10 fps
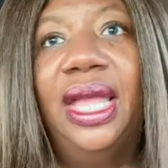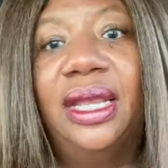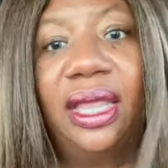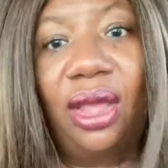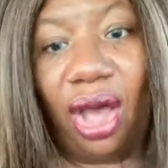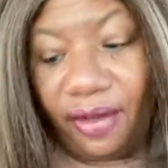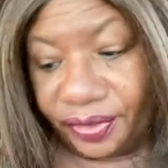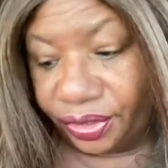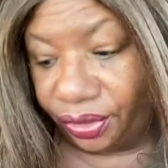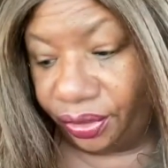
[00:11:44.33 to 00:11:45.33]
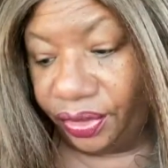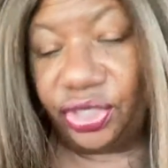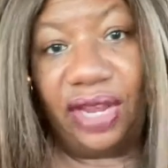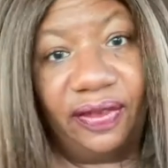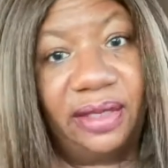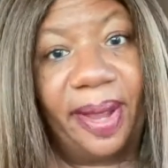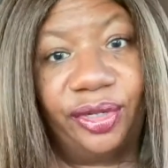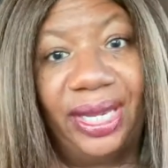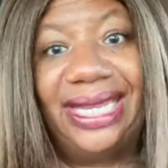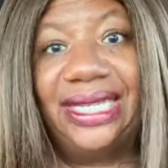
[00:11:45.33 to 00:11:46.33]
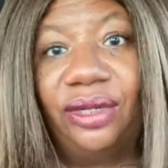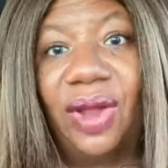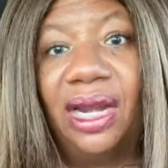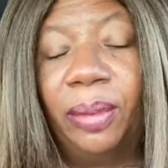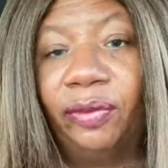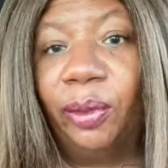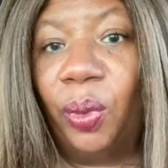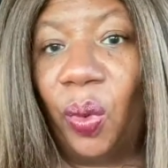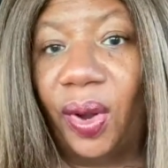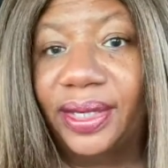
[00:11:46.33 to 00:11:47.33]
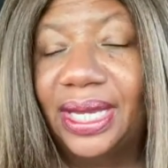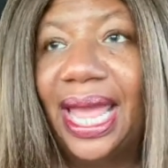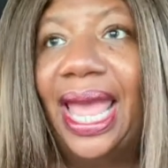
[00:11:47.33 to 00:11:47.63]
Now, the officer, the chief inspector, he did write up a report.